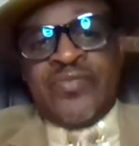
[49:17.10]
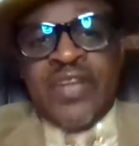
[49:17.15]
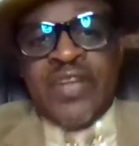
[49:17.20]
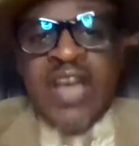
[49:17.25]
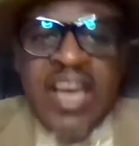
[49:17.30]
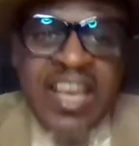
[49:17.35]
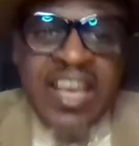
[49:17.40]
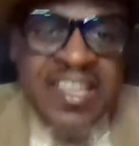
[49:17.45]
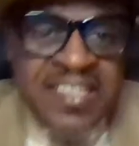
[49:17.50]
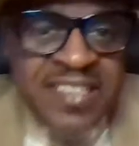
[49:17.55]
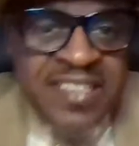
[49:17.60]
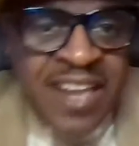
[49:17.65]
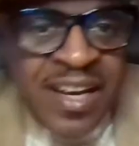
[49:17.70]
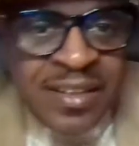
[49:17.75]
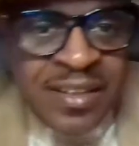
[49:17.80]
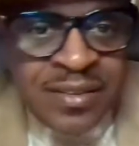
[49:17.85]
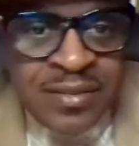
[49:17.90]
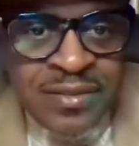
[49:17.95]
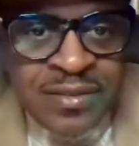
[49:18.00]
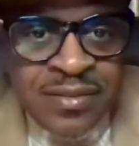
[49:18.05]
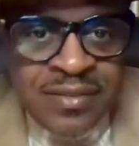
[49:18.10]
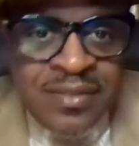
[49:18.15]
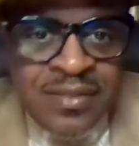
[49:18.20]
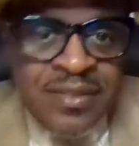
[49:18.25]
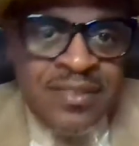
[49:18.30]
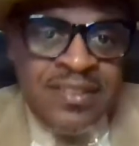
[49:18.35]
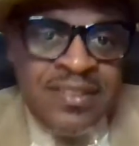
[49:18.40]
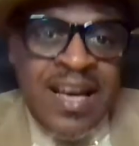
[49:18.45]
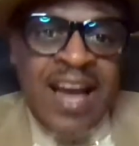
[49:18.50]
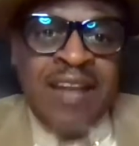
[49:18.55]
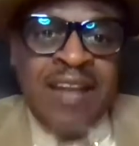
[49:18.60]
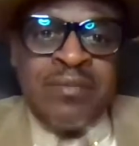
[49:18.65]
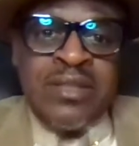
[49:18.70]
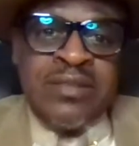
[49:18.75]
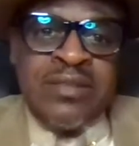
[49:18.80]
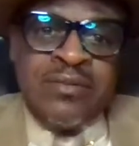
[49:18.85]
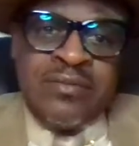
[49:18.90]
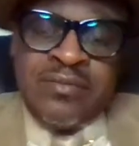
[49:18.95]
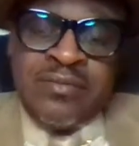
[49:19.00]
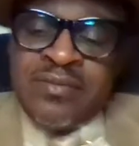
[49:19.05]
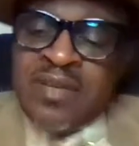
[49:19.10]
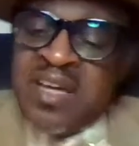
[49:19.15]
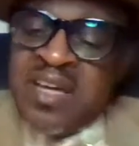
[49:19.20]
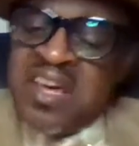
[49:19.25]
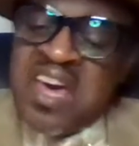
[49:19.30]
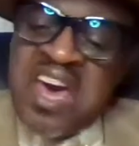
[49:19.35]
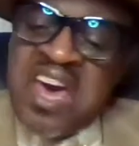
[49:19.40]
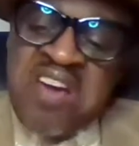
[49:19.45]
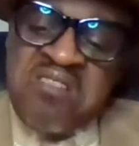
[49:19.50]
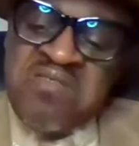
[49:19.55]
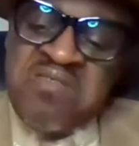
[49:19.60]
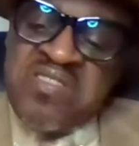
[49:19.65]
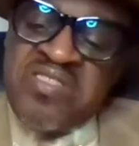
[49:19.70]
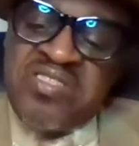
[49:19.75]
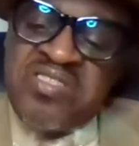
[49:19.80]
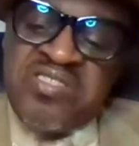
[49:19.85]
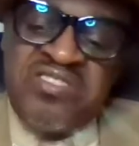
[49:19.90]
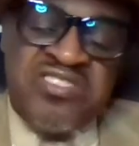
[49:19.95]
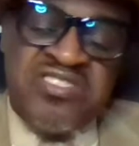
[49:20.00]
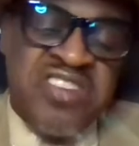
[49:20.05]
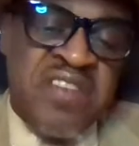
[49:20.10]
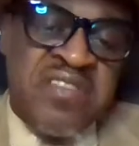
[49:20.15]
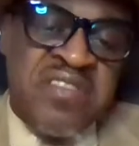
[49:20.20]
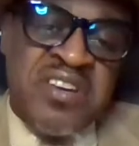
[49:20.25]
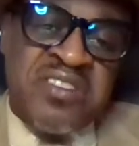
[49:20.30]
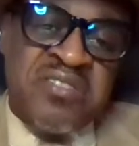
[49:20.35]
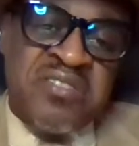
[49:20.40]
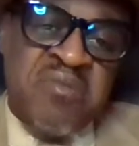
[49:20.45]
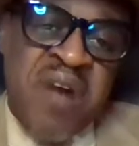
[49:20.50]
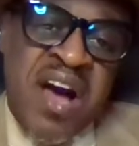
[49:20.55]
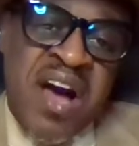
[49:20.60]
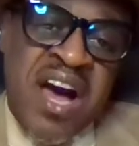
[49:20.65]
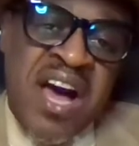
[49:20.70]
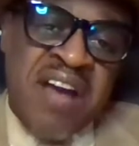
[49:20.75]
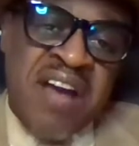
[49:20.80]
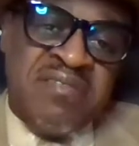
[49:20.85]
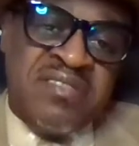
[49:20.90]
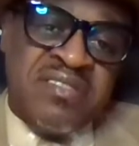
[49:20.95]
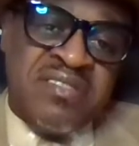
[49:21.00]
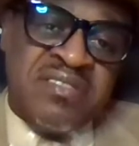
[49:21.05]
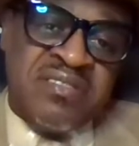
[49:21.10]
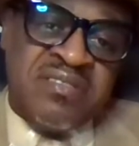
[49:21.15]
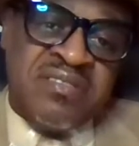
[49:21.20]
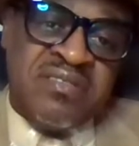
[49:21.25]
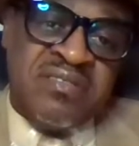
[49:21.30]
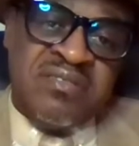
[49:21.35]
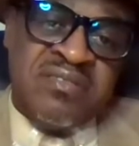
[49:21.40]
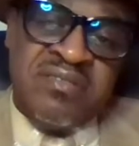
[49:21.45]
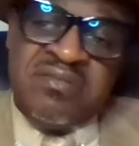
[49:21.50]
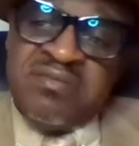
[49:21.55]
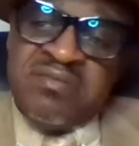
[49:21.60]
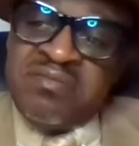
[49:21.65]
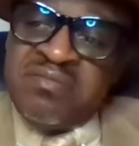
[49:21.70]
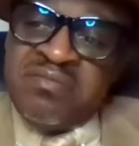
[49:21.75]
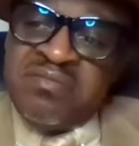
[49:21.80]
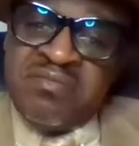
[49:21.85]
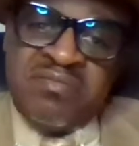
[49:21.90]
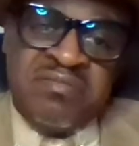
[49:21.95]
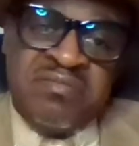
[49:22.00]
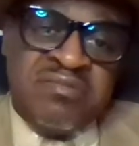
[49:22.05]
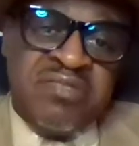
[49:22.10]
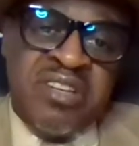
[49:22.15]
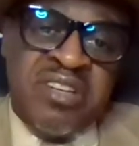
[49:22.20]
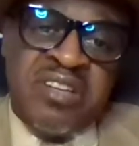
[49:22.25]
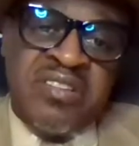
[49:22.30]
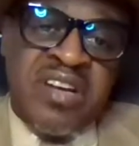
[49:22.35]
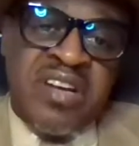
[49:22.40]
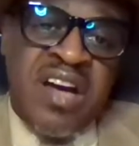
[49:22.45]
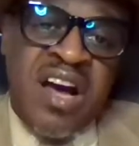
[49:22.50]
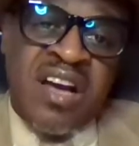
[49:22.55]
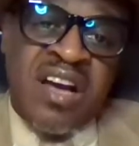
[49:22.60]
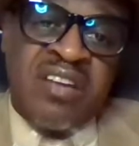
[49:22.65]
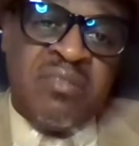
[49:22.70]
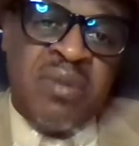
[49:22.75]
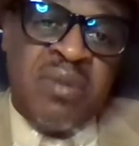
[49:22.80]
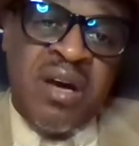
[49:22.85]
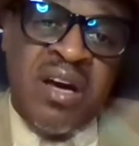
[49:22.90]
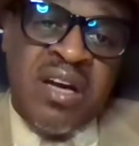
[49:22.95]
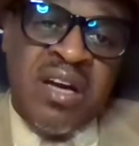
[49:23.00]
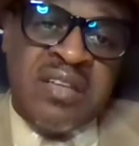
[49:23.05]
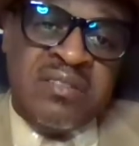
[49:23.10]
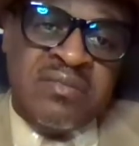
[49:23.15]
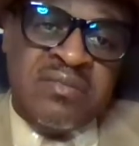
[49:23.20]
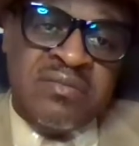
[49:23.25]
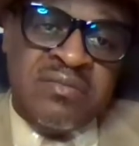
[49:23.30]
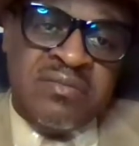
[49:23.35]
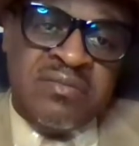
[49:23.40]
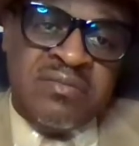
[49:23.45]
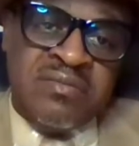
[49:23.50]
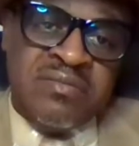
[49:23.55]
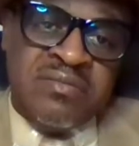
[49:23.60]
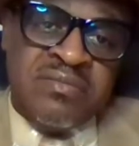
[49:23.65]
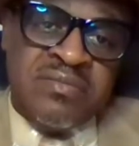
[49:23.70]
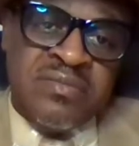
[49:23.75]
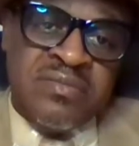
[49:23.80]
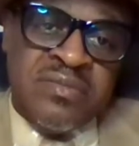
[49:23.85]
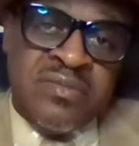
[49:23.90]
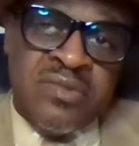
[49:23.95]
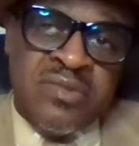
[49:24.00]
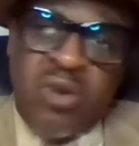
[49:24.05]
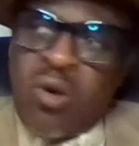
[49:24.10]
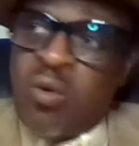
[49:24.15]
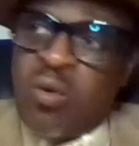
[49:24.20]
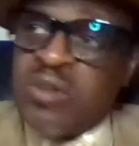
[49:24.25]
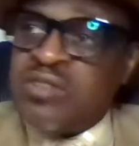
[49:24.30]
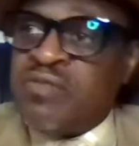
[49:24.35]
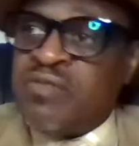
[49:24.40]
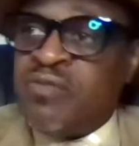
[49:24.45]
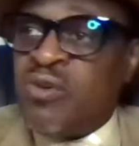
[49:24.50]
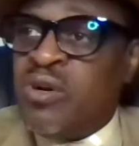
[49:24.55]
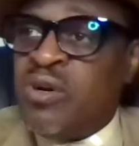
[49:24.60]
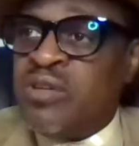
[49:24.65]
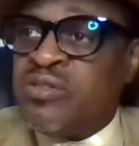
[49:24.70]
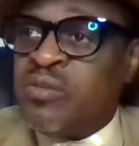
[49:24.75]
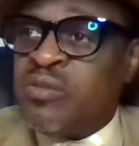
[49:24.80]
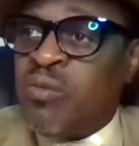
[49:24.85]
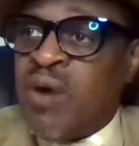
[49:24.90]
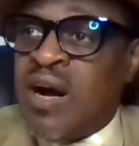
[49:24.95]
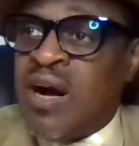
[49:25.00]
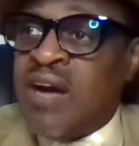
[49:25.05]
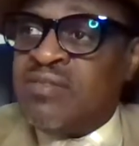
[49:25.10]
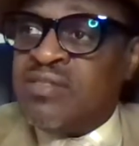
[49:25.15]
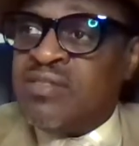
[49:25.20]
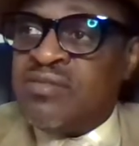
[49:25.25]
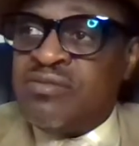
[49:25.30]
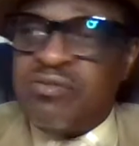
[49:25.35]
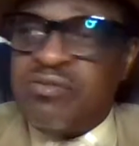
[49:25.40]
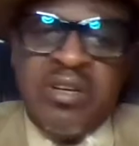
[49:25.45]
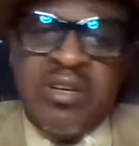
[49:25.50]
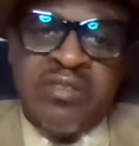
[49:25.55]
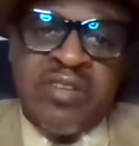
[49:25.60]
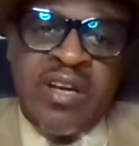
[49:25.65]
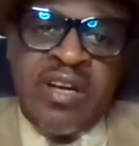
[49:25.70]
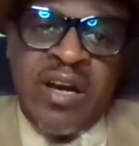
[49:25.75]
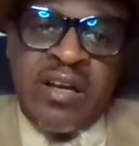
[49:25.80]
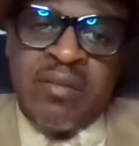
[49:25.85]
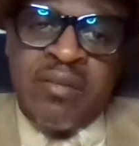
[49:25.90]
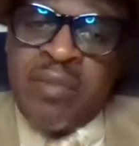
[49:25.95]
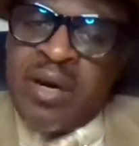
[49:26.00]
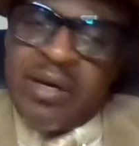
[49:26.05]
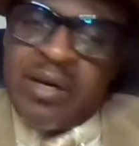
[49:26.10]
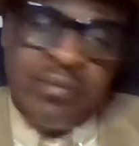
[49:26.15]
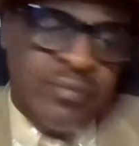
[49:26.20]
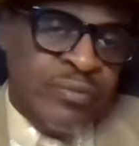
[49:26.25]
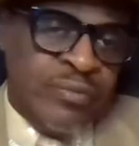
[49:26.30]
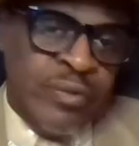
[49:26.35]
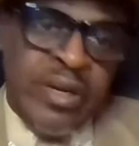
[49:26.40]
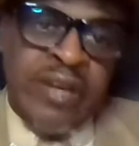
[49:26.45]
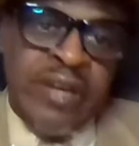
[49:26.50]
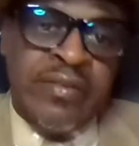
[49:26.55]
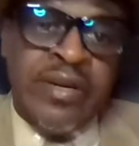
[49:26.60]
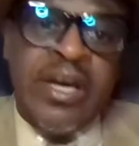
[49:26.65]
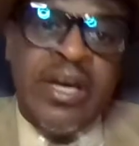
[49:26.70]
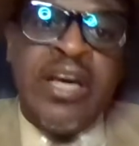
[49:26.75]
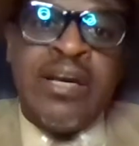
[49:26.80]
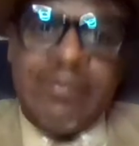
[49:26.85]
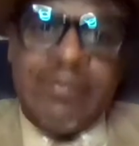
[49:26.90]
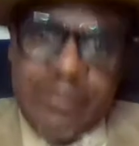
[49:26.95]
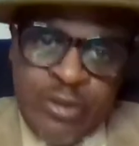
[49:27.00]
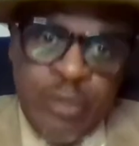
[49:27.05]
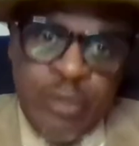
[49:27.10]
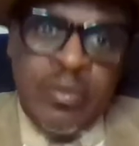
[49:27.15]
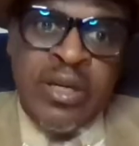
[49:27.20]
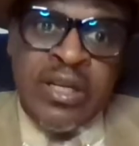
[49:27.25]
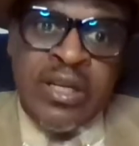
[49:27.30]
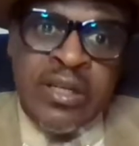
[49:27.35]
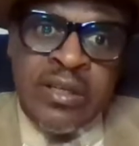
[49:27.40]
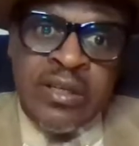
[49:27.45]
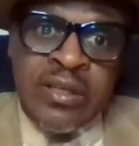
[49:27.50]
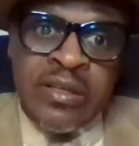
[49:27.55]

His son, Solomon, had over 700 wives, 300 concubines. Or was it 400 wives and 300 concubines? Whatever. It was too many.